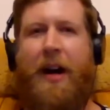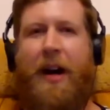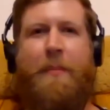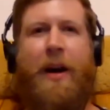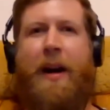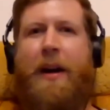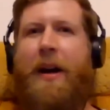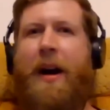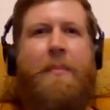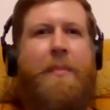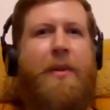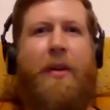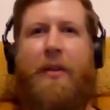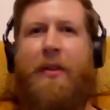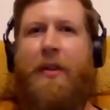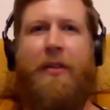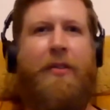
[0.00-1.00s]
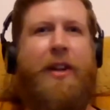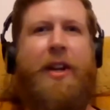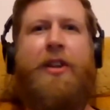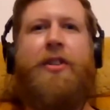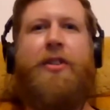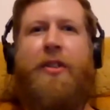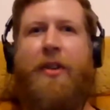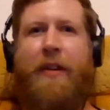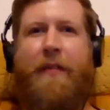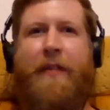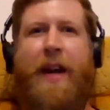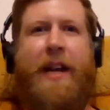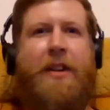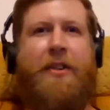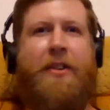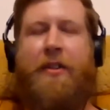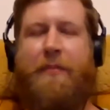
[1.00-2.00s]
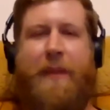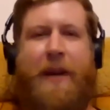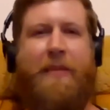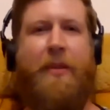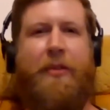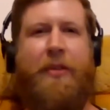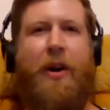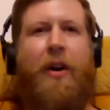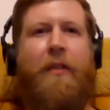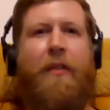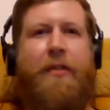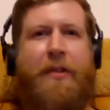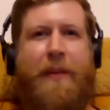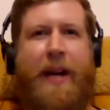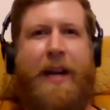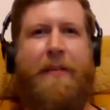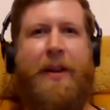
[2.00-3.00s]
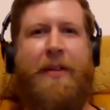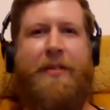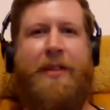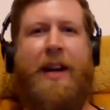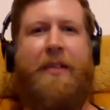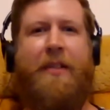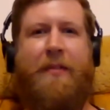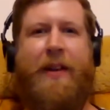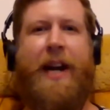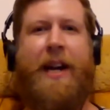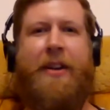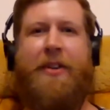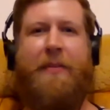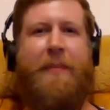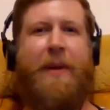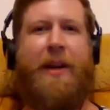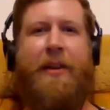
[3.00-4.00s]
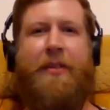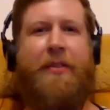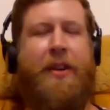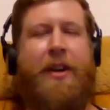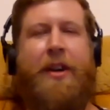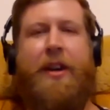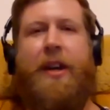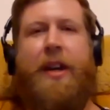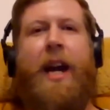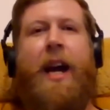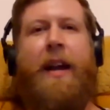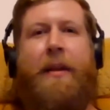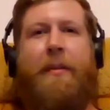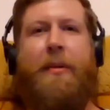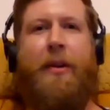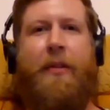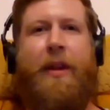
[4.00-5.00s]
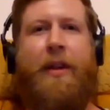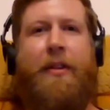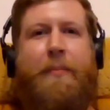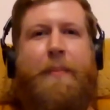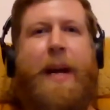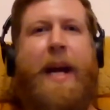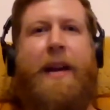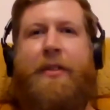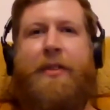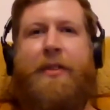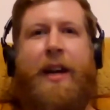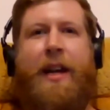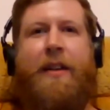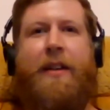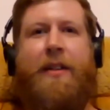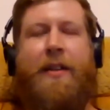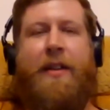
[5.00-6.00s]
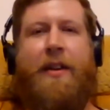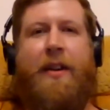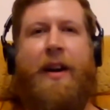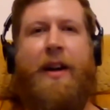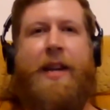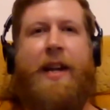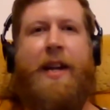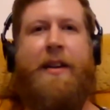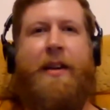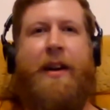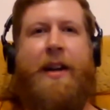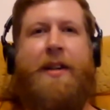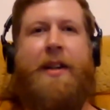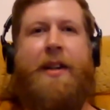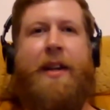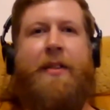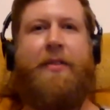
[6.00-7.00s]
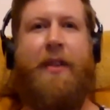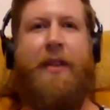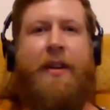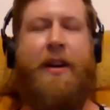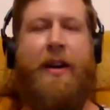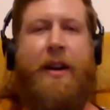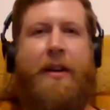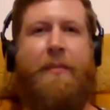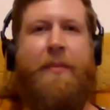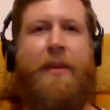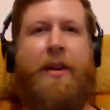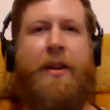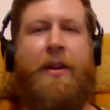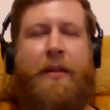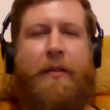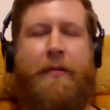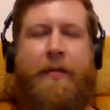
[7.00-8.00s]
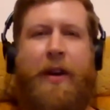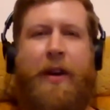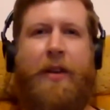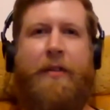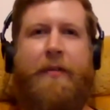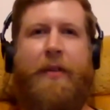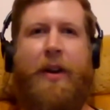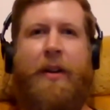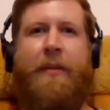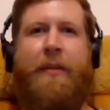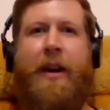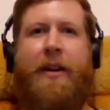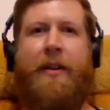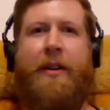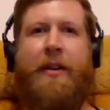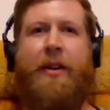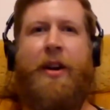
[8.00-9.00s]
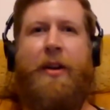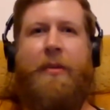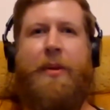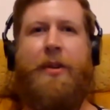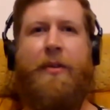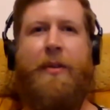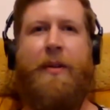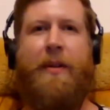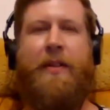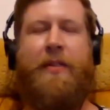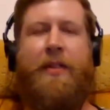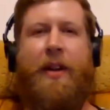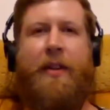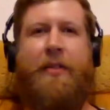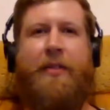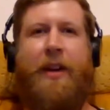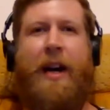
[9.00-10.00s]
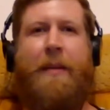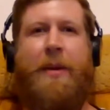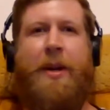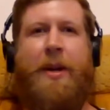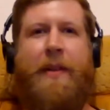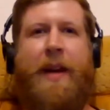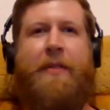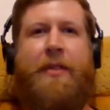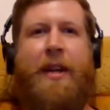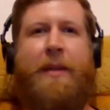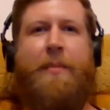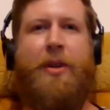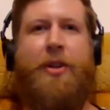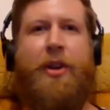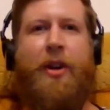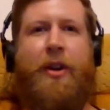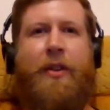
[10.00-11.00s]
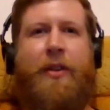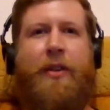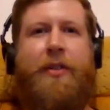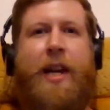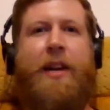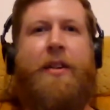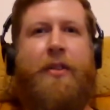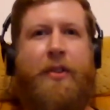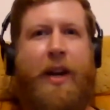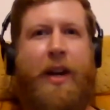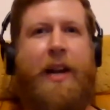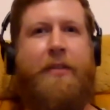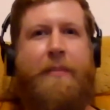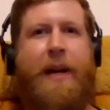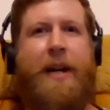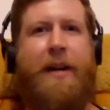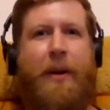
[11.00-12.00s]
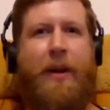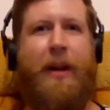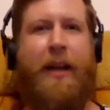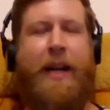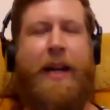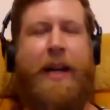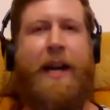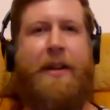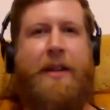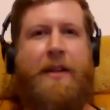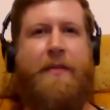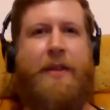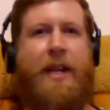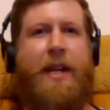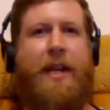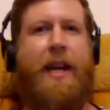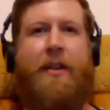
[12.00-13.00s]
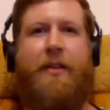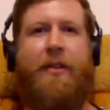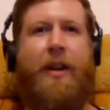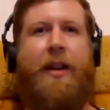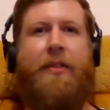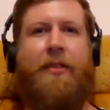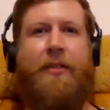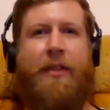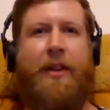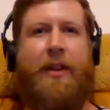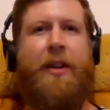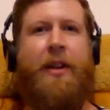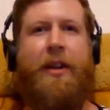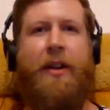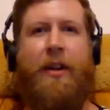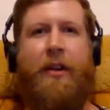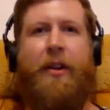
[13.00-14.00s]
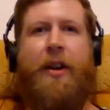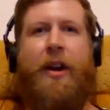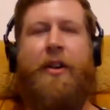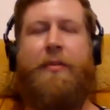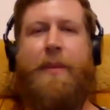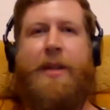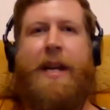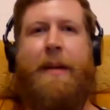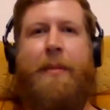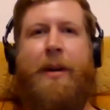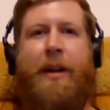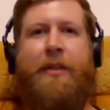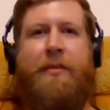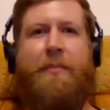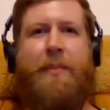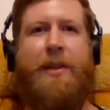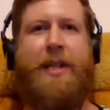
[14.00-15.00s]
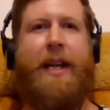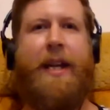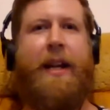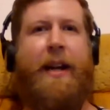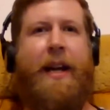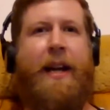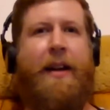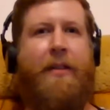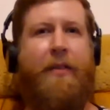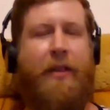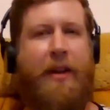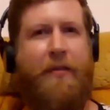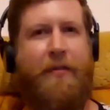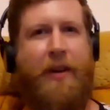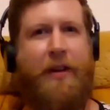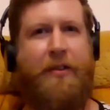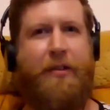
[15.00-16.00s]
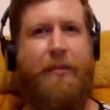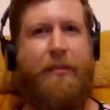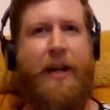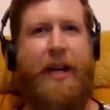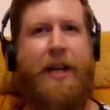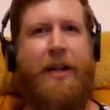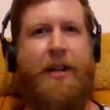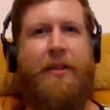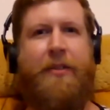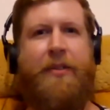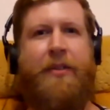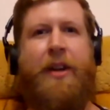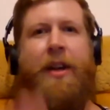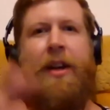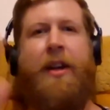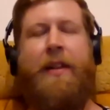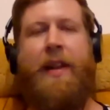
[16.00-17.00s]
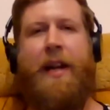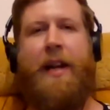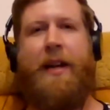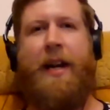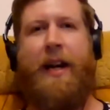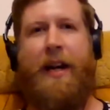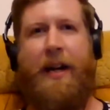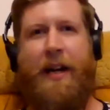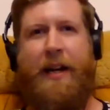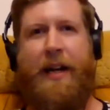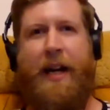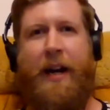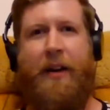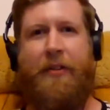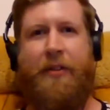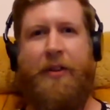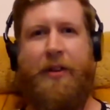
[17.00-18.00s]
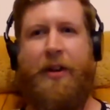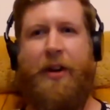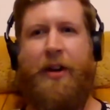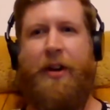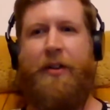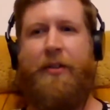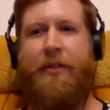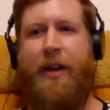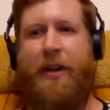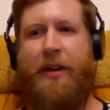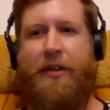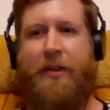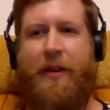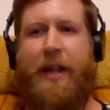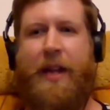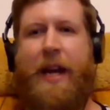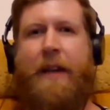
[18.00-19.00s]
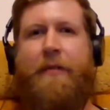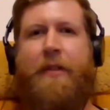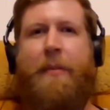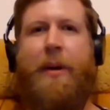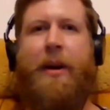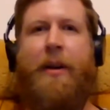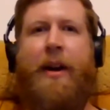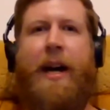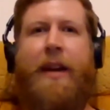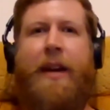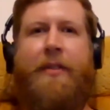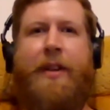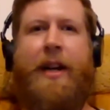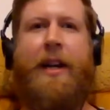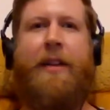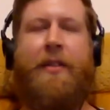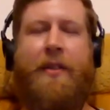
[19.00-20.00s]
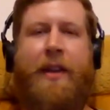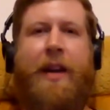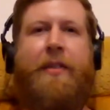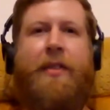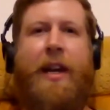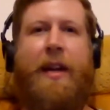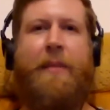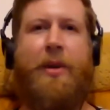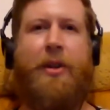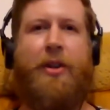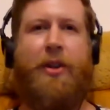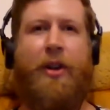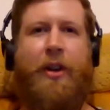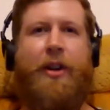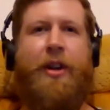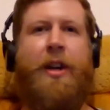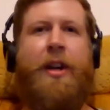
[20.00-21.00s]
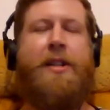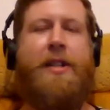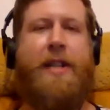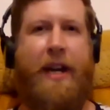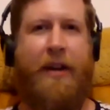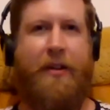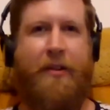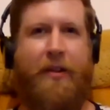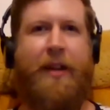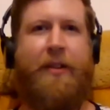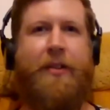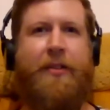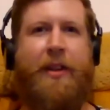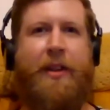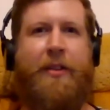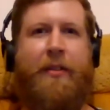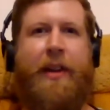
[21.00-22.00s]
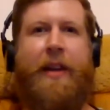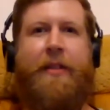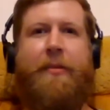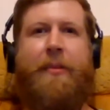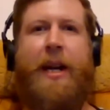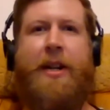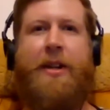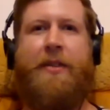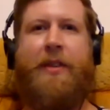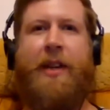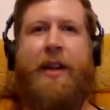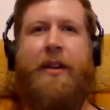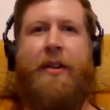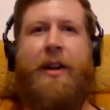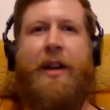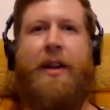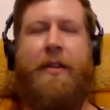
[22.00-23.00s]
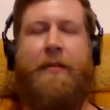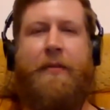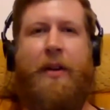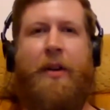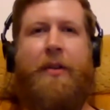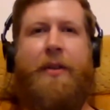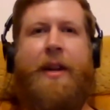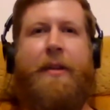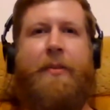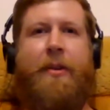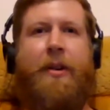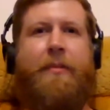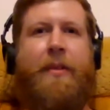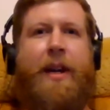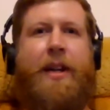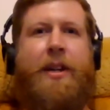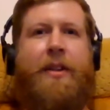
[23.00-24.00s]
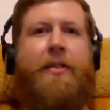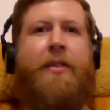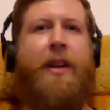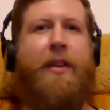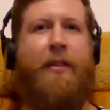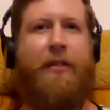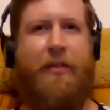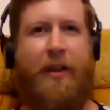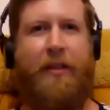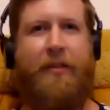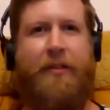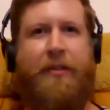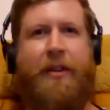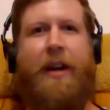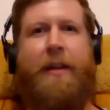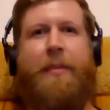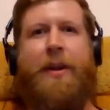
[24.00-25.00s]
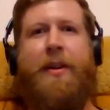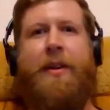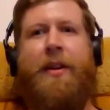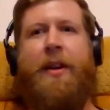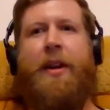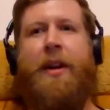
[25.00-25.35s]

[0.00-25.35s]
I'm I, am i am not honestly sure if that issue has been resolved to anyone's satisfaction because, okay. yeah, there were all these PET studies in the 1990s that um, Franz Vollenweider and co were doing with psilocybin, and they seem to show this increased metabolic activity, increases in glucose metabolism, particularly in all these frontal regions. Then Carhart Harris and co started doing the fMRI studies, and they seem to show decreases in all these regions, including default network regions under psilocybin.